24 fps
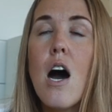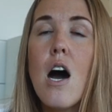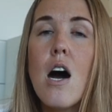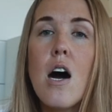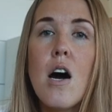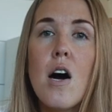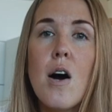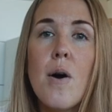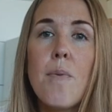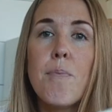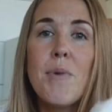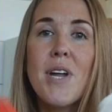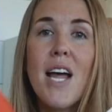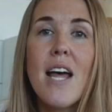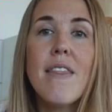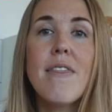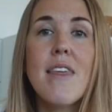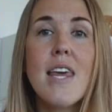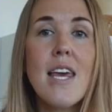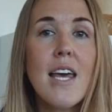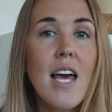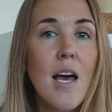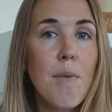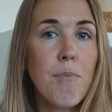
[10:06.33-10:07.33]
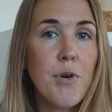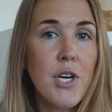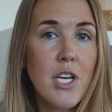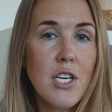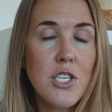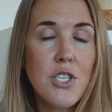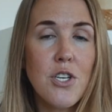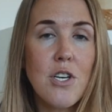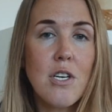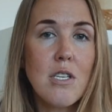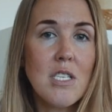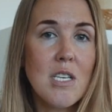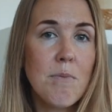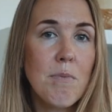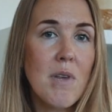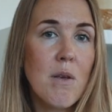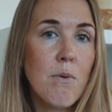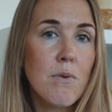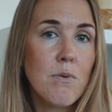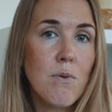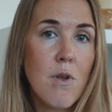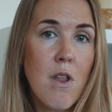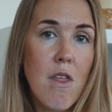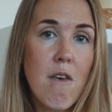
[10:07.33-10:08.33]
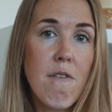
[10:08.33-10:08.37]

um, but I think I'm pretty sure Esembly was one